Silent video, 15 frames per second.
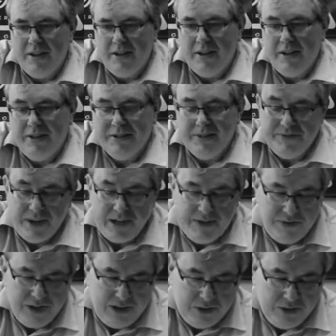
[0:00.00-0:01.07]
It is a very,
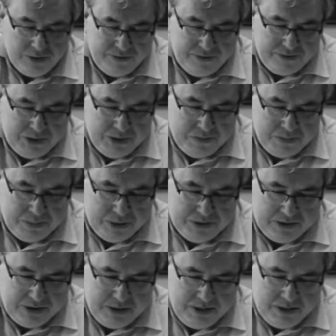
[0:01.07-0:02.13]
very good film,
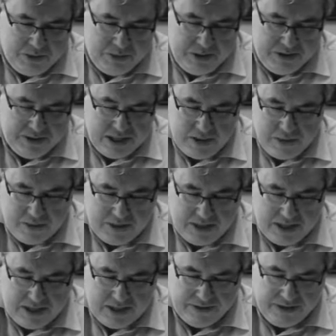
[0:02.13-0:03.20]
but the only
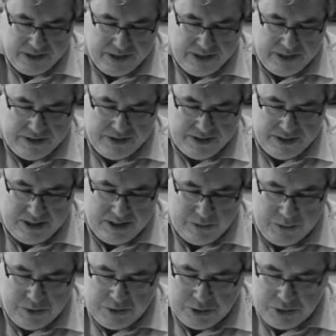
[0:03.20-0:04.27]
downside of it is it
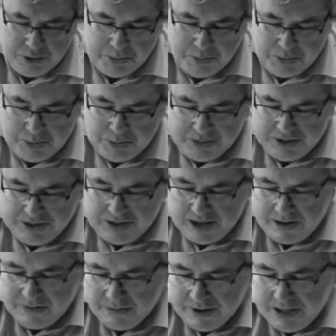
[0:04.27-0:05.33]
was subsequently
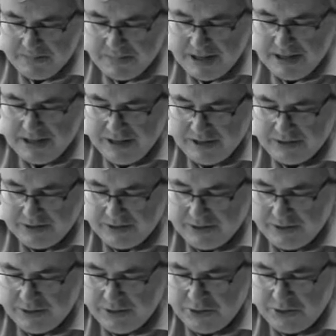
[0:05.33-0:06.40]
then remade
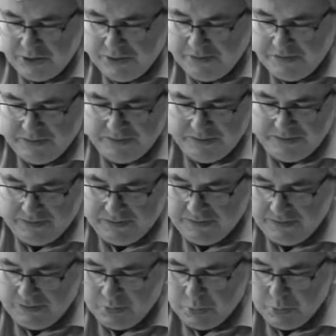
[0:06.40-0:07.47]

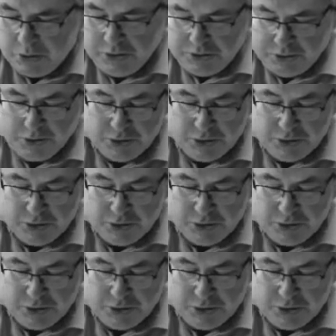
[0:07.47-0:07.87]
once